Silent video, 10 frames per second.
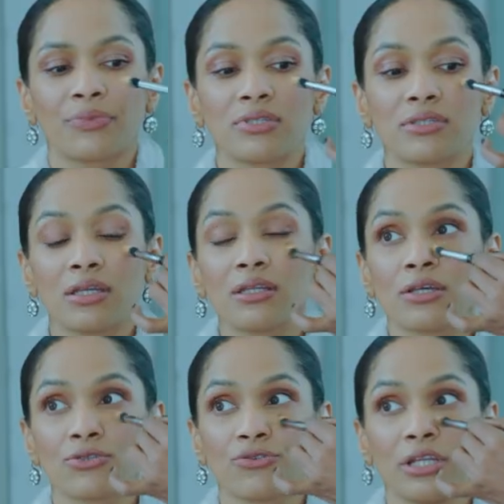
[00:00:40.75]
the skin
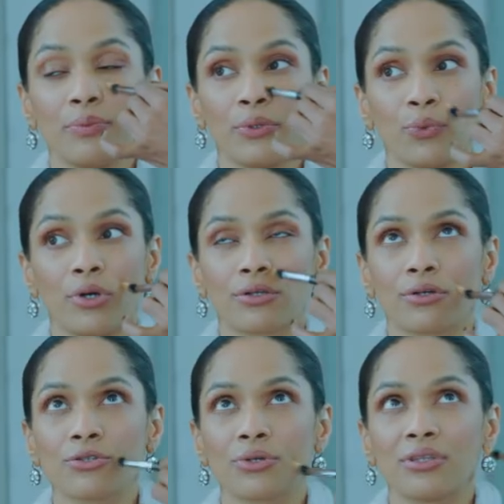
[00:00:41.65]
has really been worked
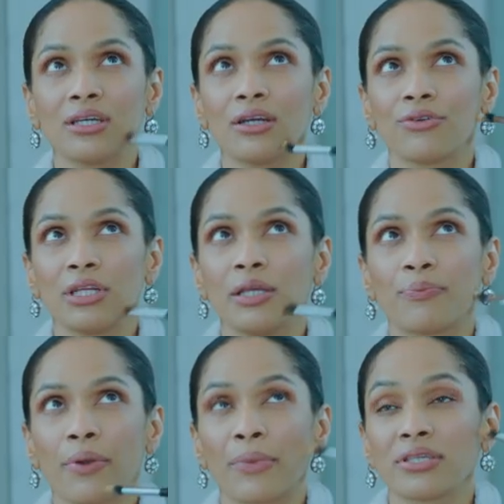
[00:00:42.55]
on. So I think I really
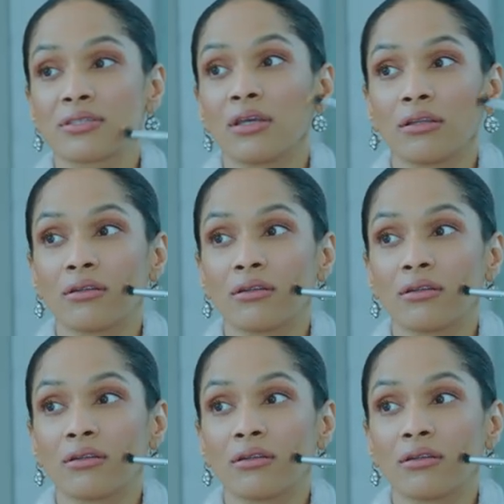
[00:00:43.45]
prep my skin